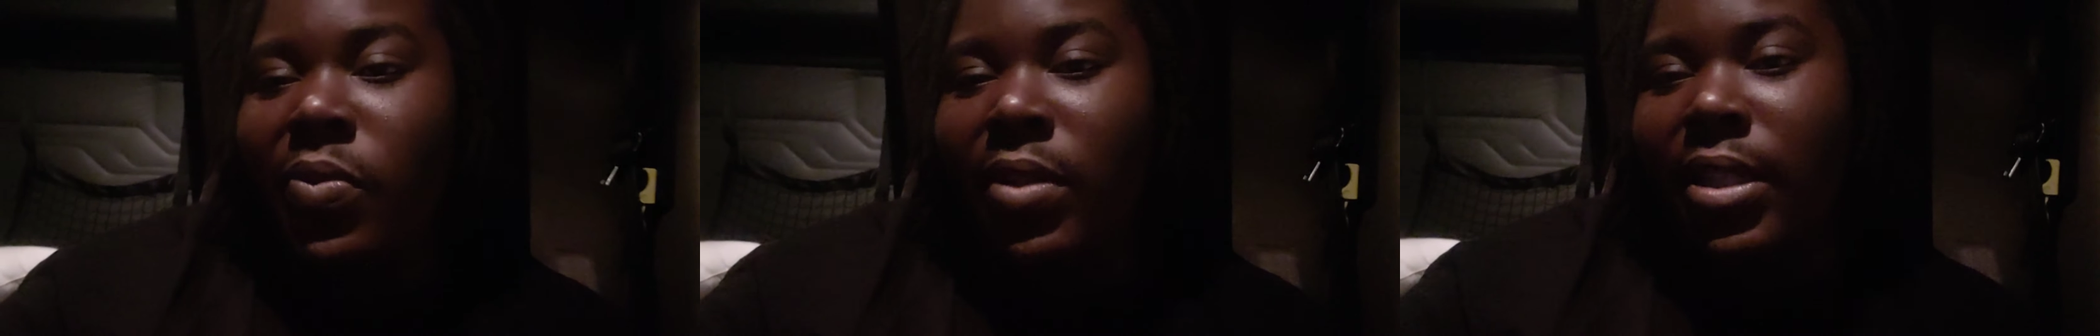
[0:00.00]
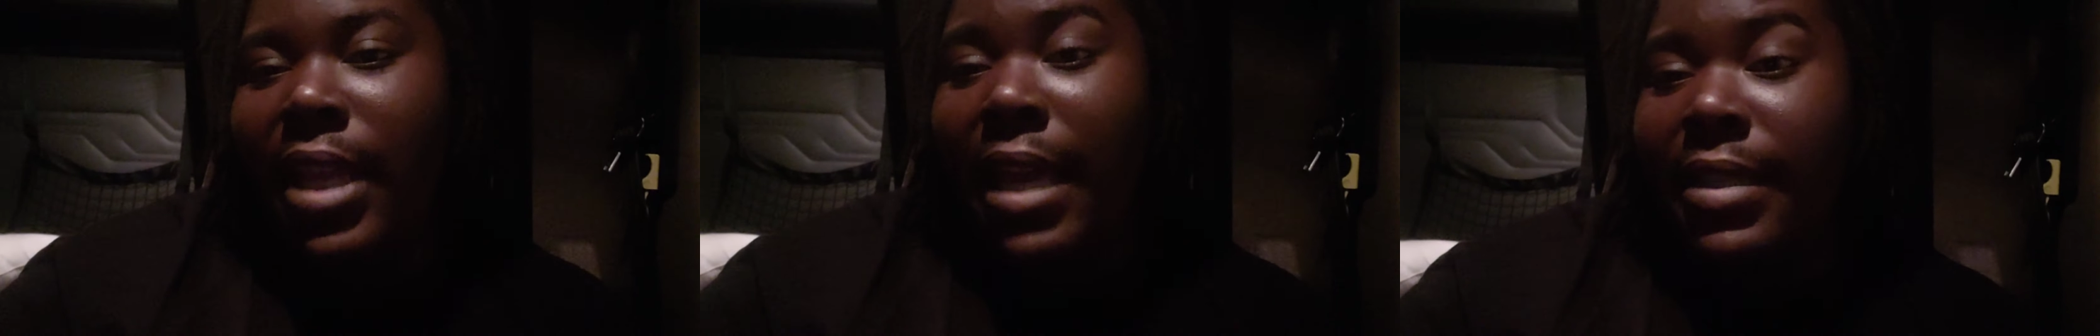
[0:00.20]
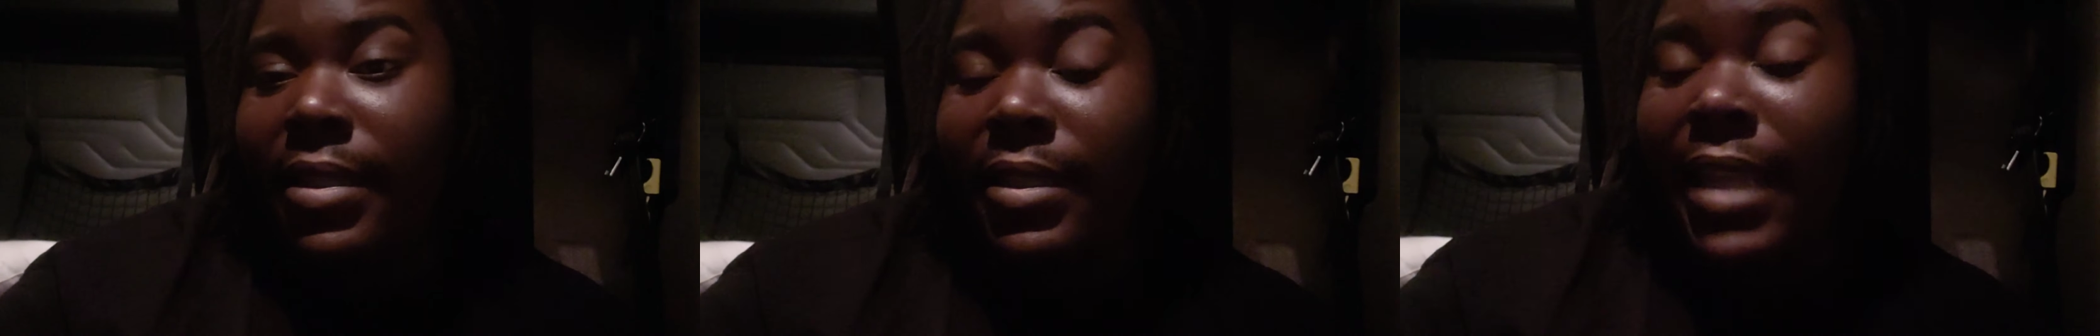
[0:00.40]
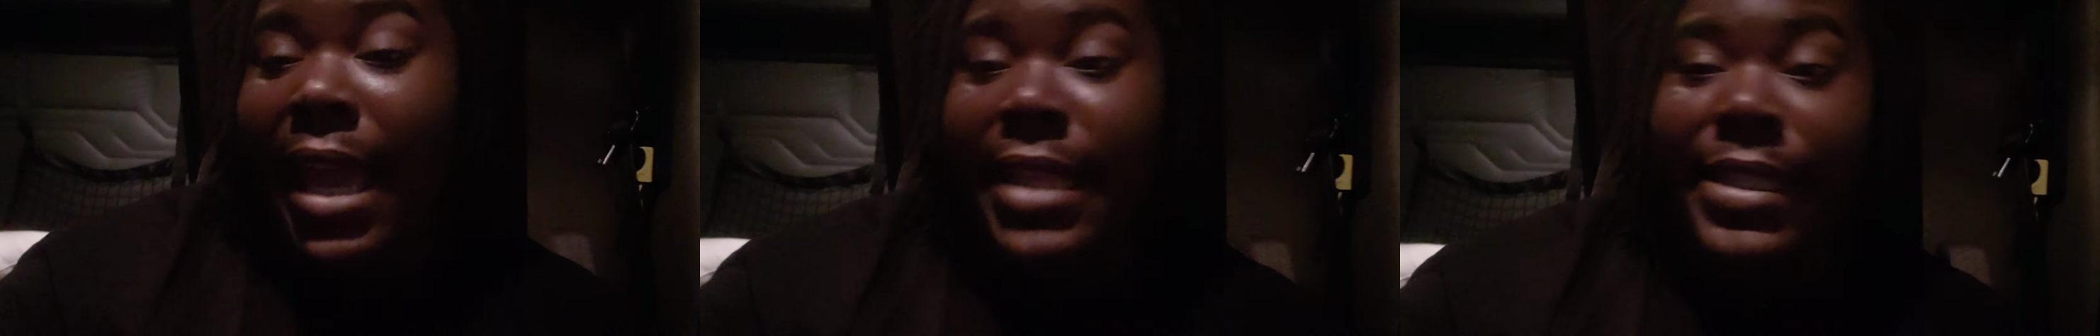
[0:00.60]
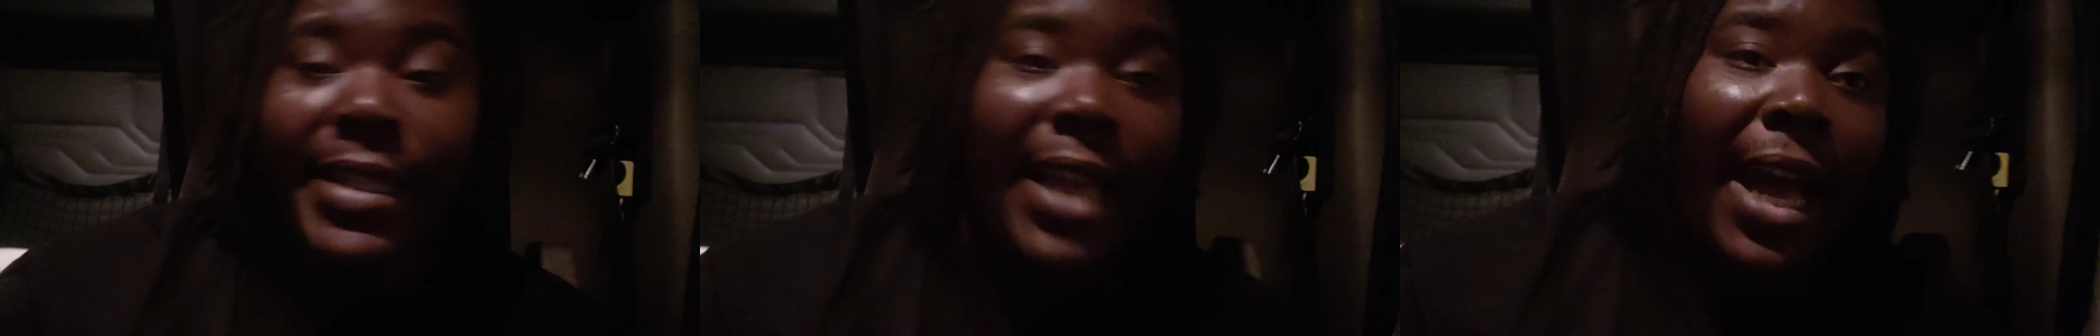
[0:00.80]
with
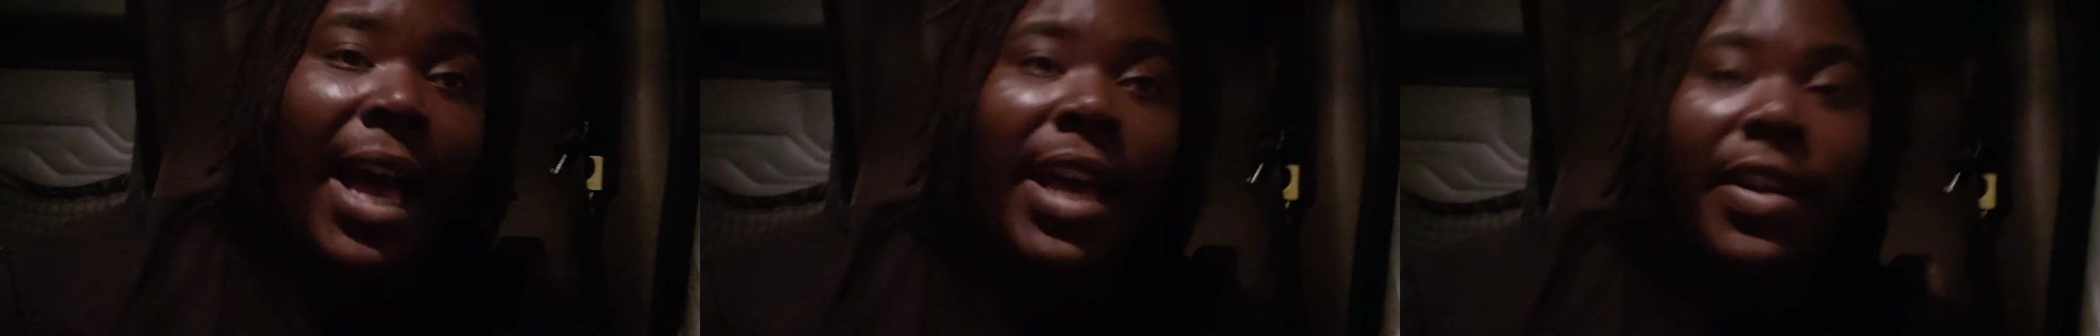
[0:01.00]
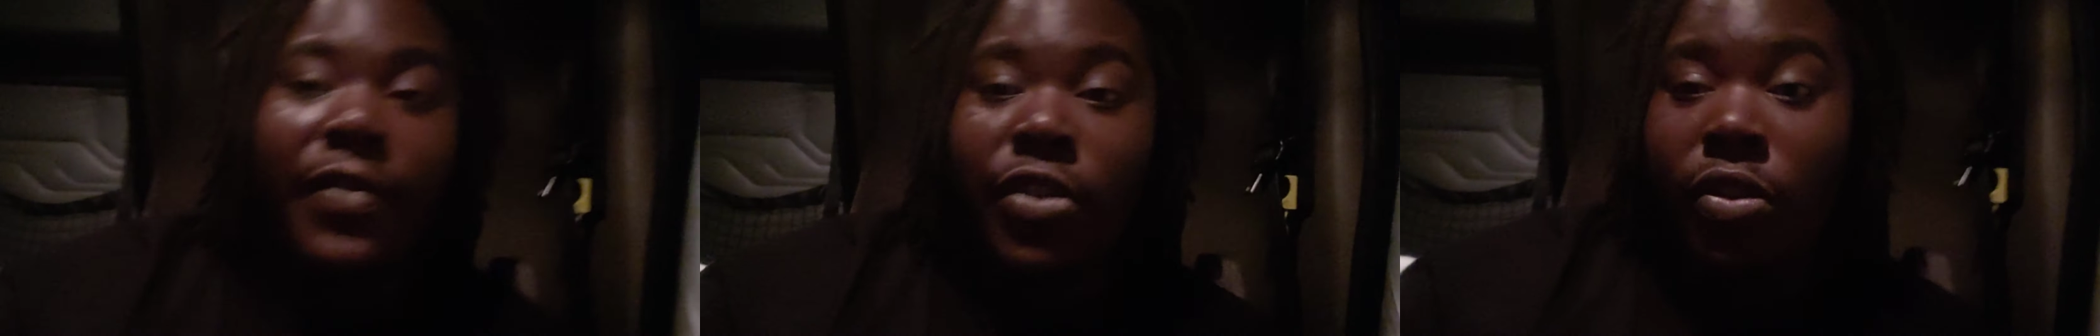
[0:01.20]
that side of